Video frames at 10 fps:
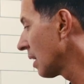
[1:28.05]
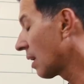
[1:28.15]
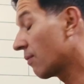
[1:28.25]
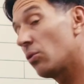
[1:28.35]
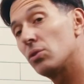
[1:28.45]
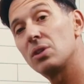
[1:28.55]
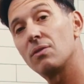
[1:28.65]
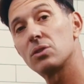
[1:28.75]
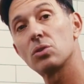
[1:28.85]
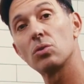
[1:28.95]
And of course,
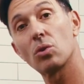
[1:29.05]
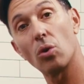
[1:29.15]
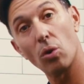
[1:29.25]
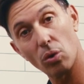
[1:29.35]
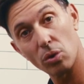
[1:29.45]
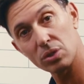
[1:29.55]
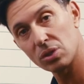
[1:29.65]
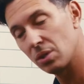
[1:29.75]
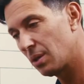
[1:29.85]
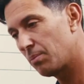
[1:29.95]
if it's too
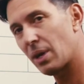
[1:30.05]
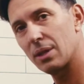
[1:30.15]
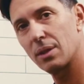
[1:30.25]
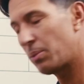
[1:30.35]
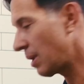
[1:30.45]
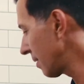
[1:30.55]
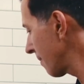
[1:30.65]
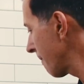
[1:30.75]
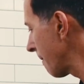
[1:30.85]
coarse, pardon the pun,